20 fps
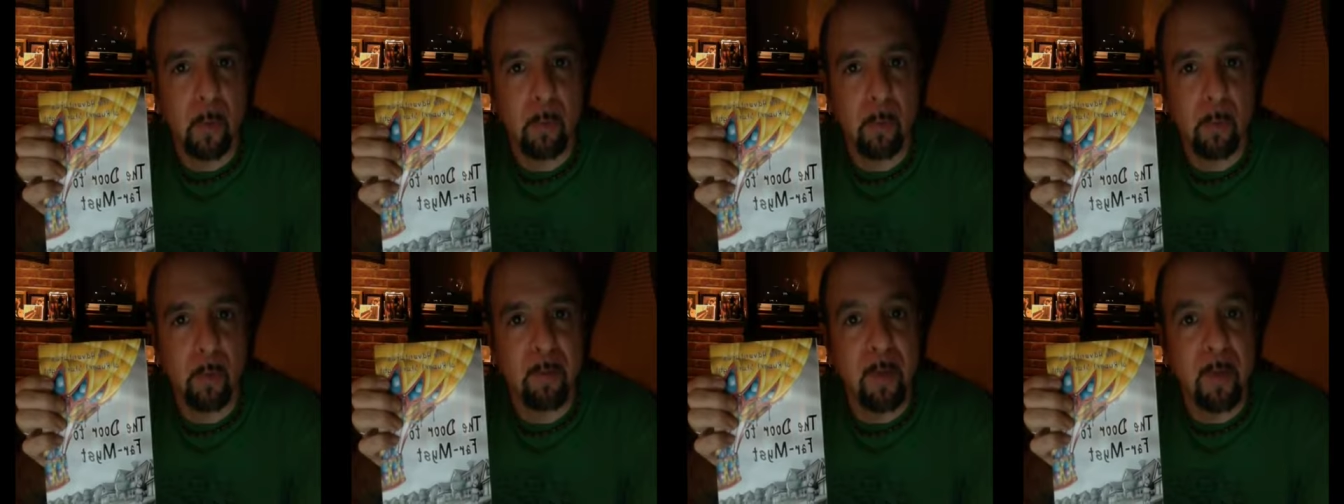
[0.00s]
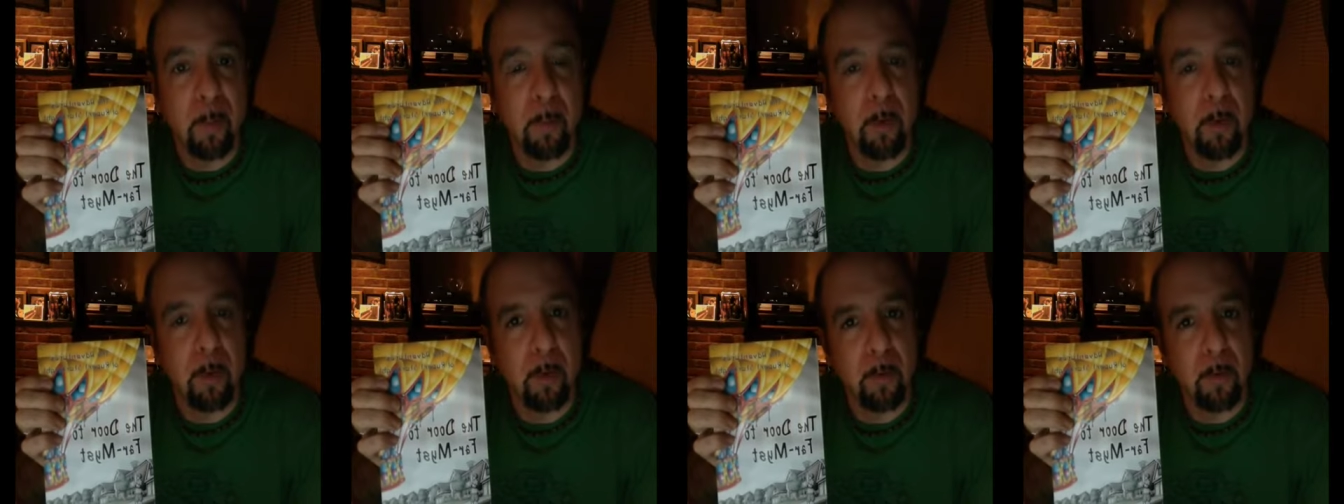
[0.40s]

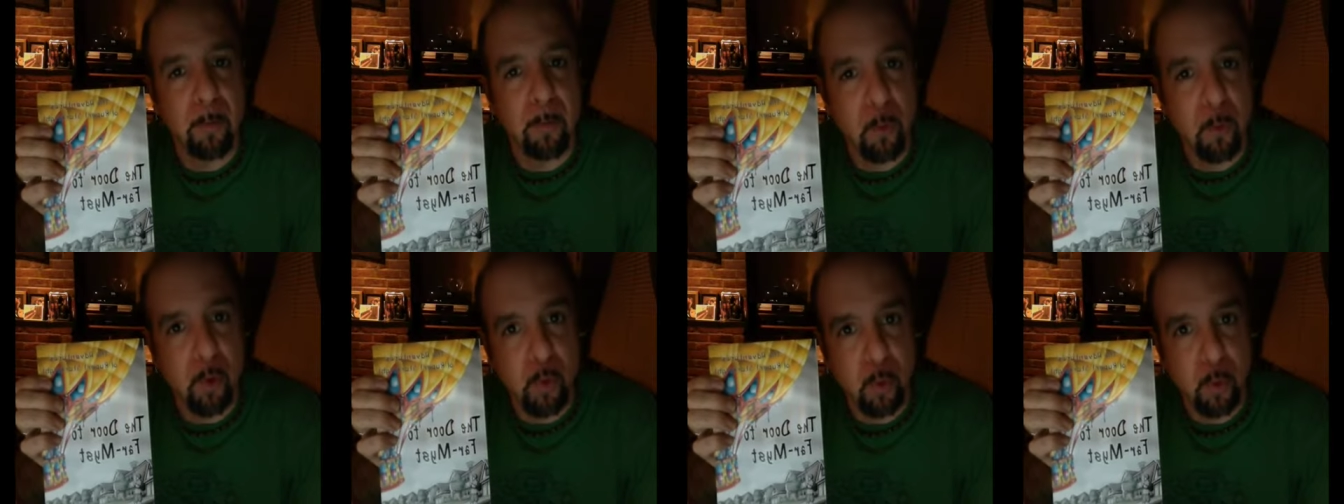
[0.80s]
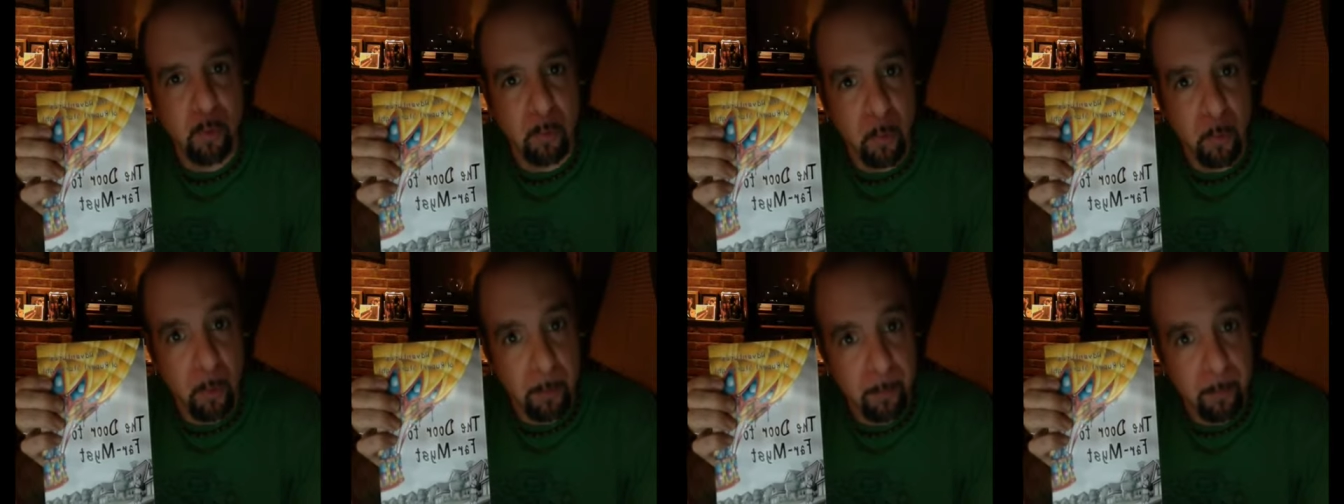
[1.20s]
November virtual
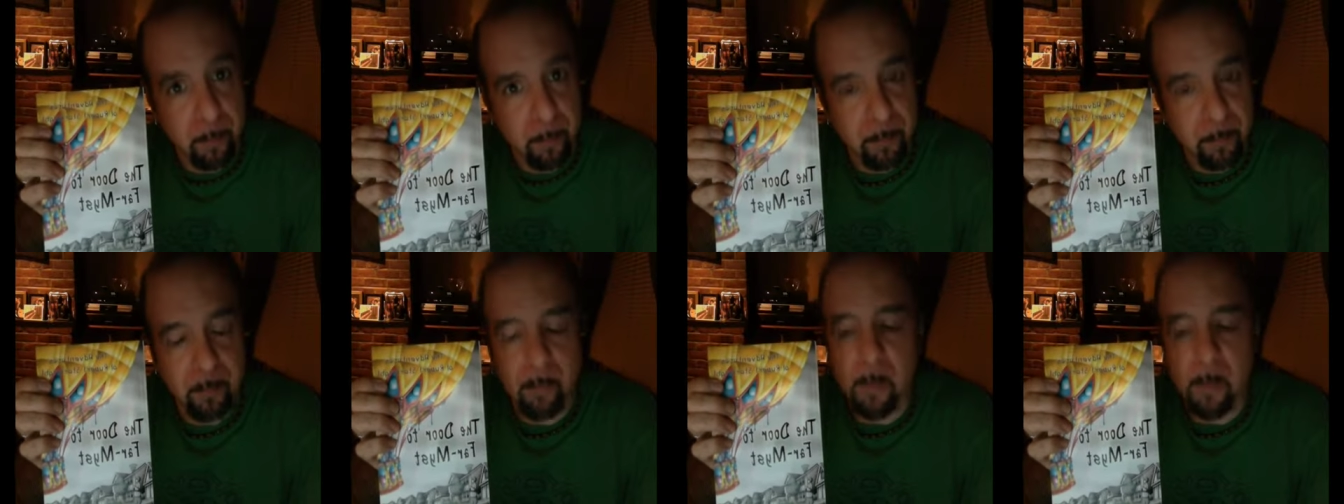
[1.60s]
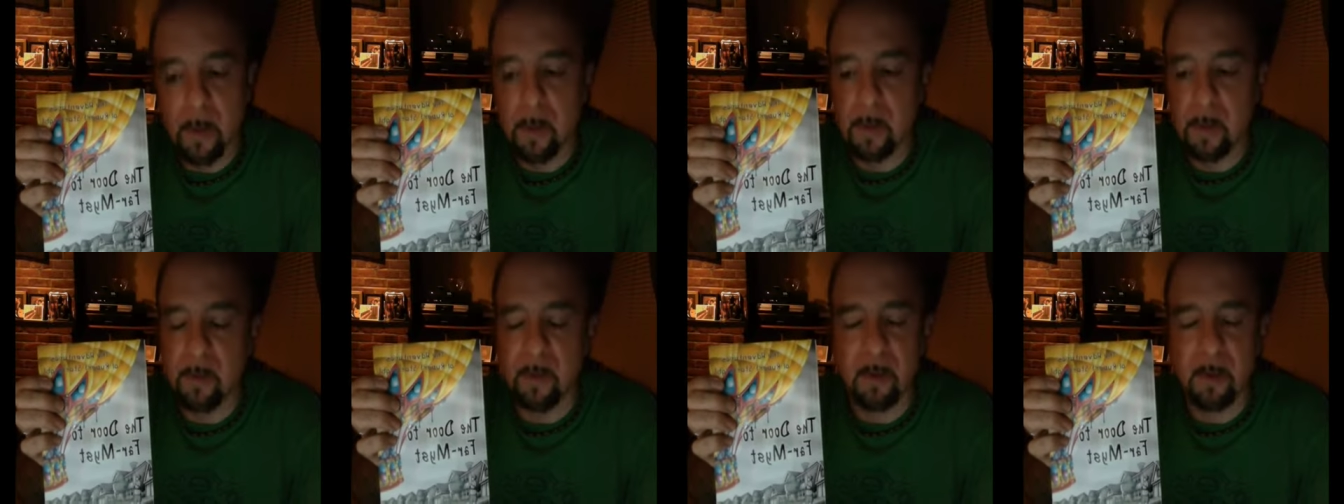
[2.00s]
tour.
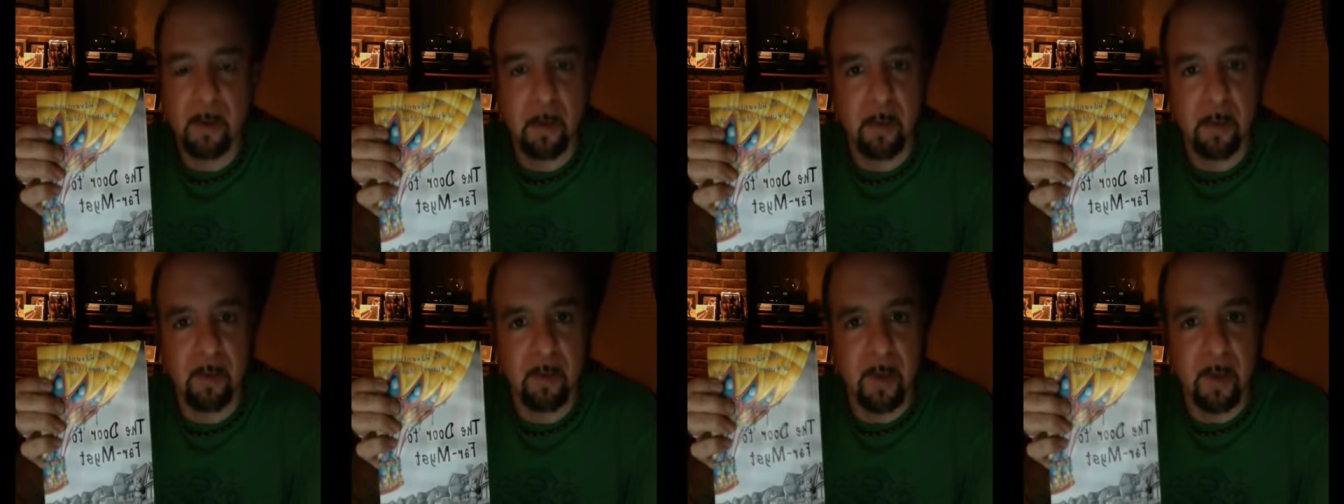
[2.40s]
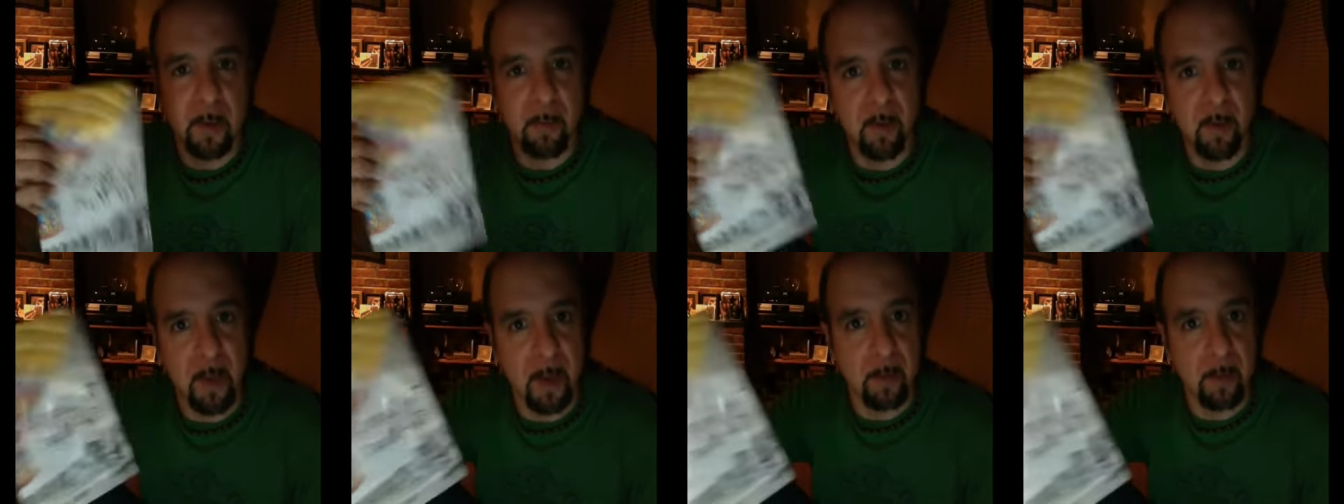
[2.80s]
It's a good
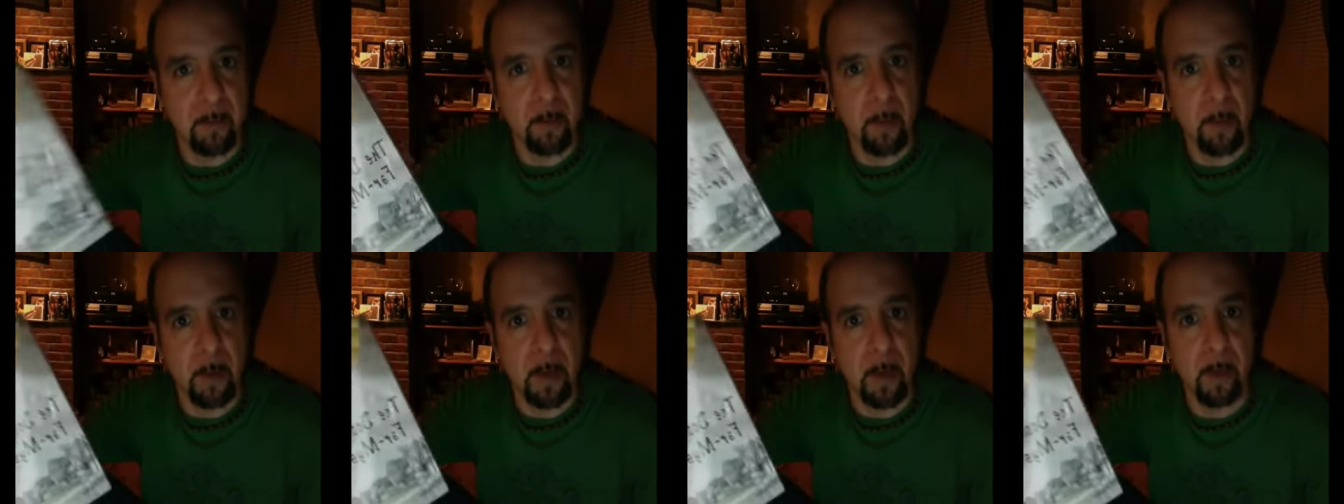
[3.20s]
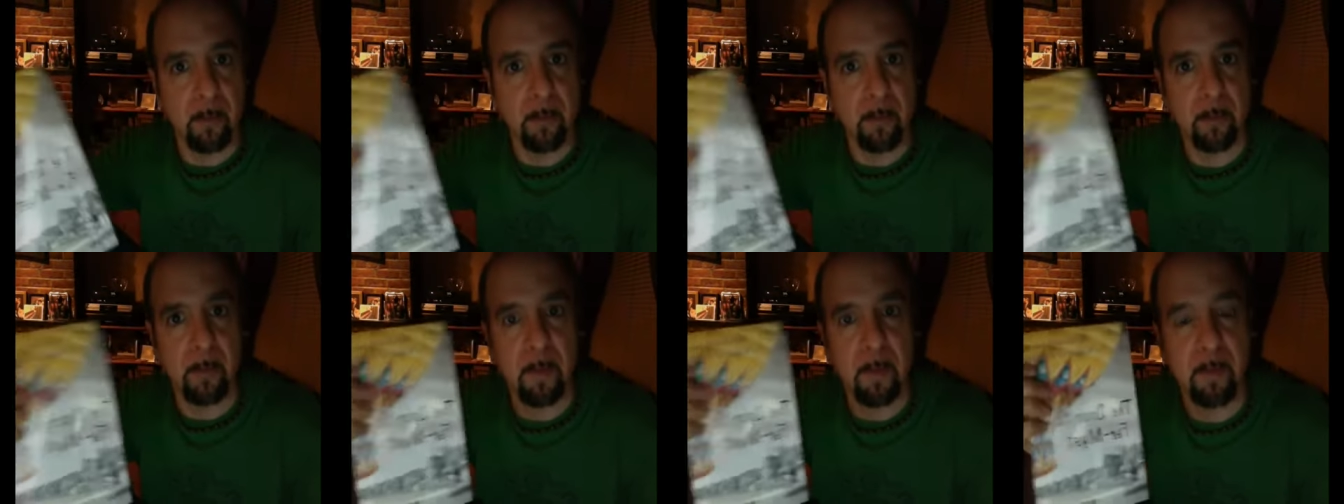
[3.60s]
stop to have. Here I am
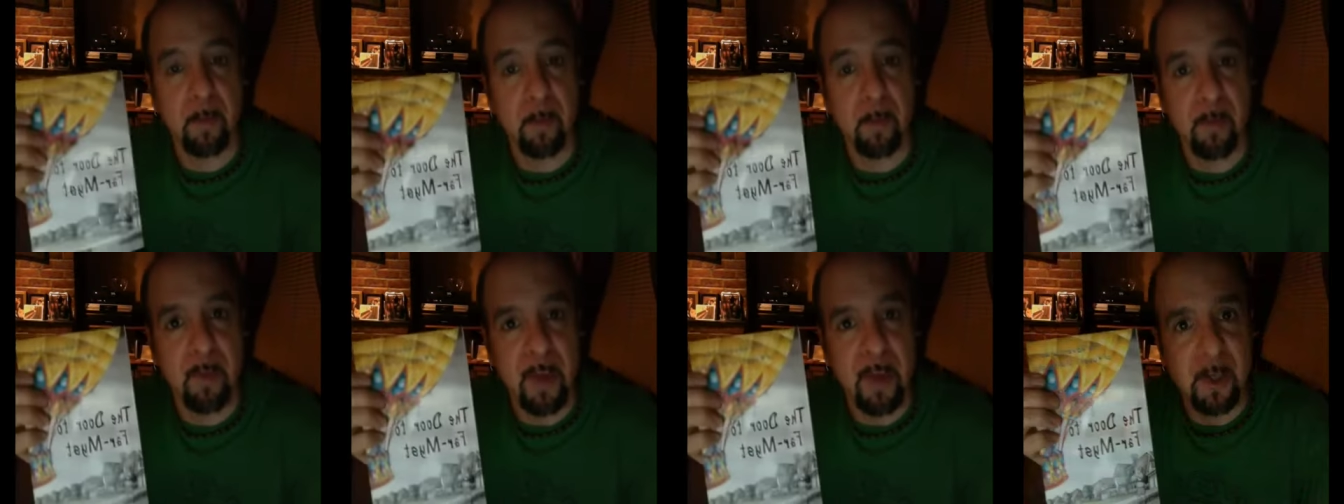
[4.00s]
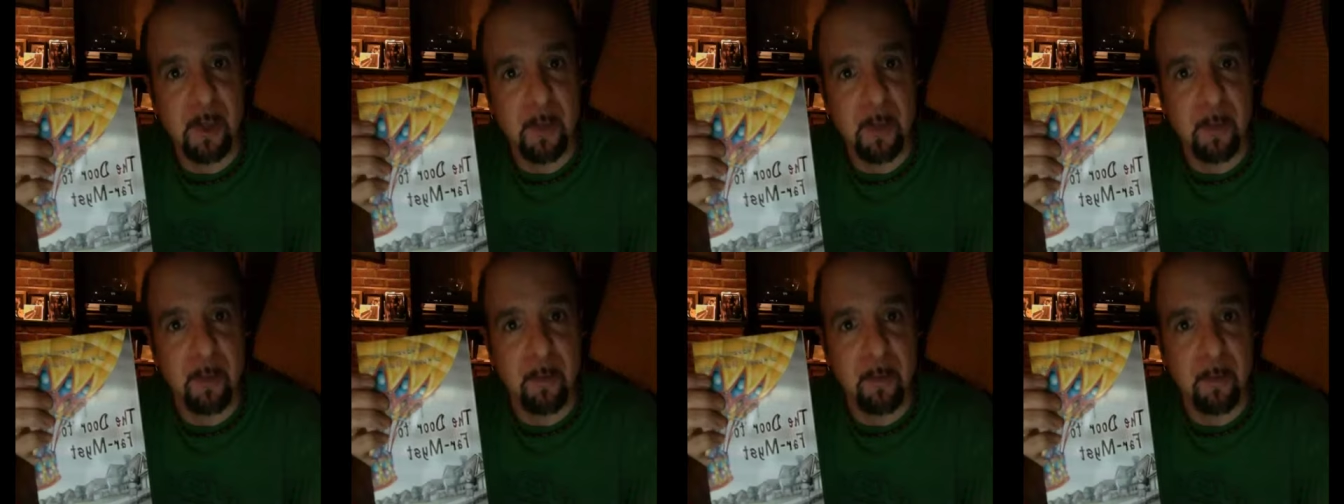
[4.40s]
for my first,
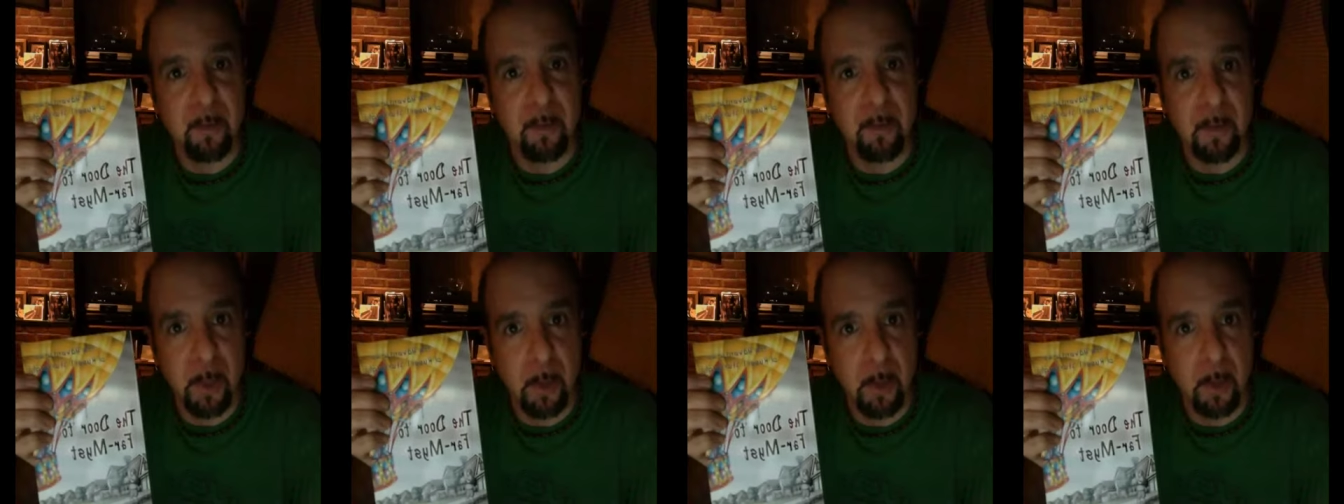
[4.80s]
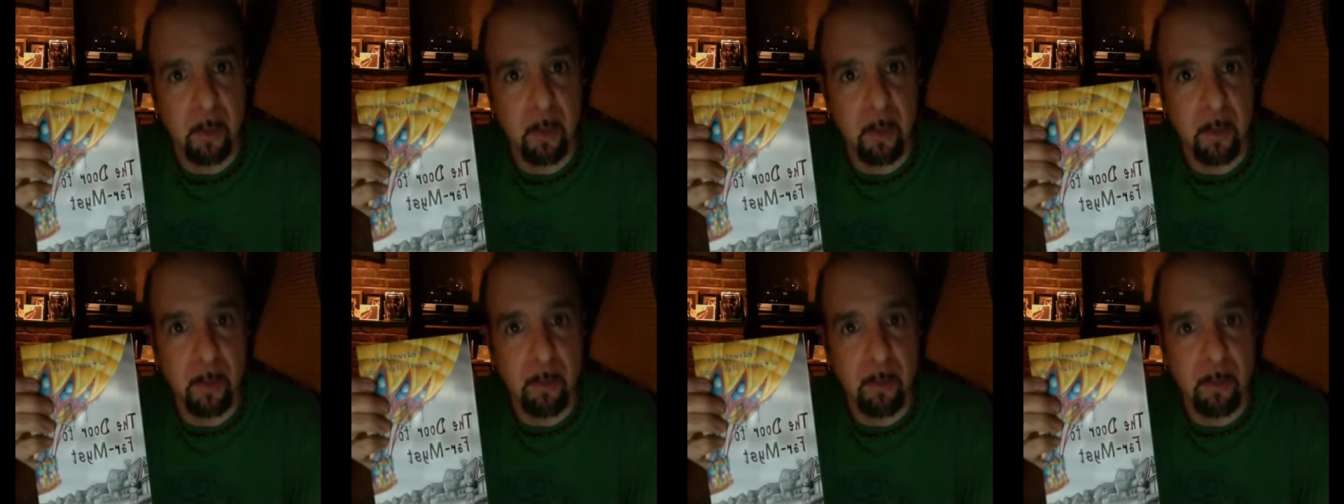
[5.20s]
actually my first
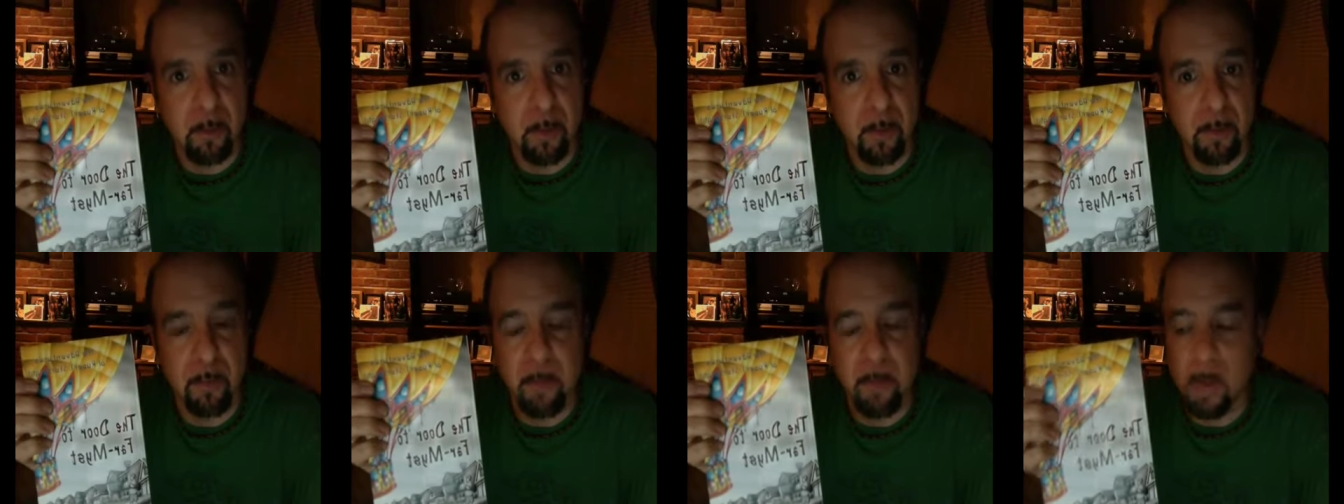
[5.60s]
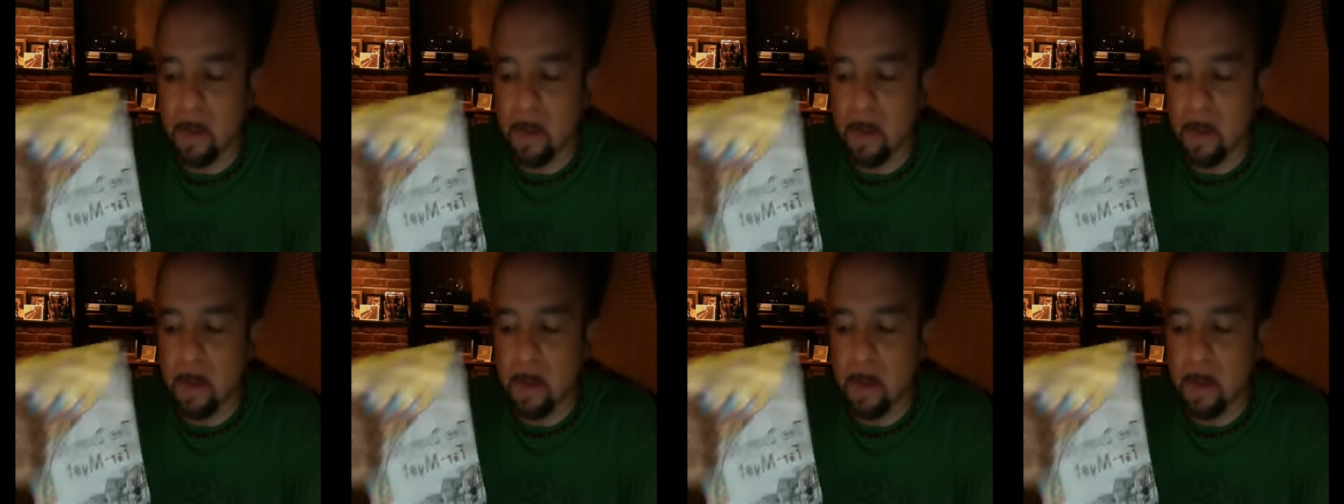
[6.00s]
video interview.